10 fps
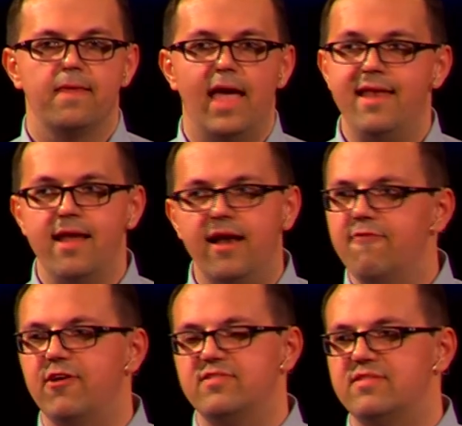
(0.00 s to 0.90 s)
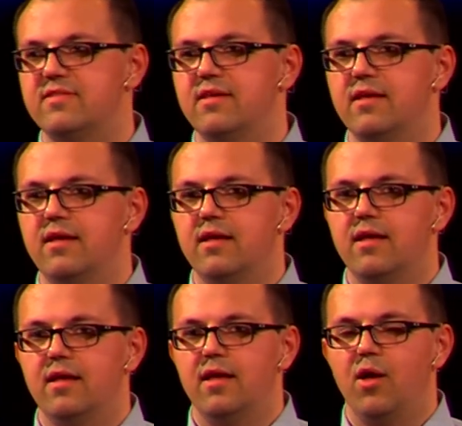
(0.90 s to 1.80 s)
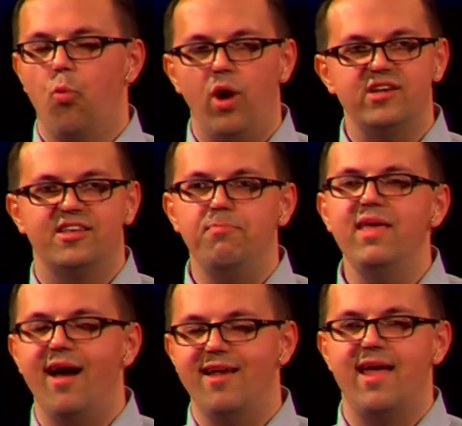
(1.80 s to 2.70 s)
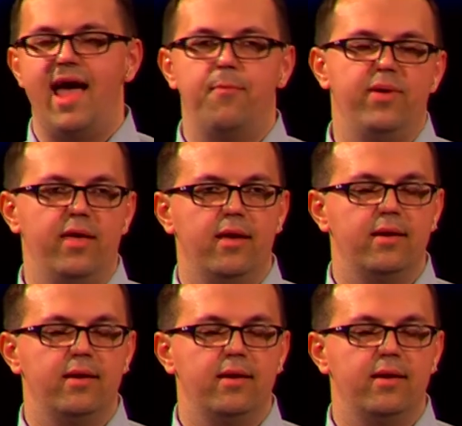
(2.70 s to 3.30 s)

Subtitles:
And none of us want to be unhappy.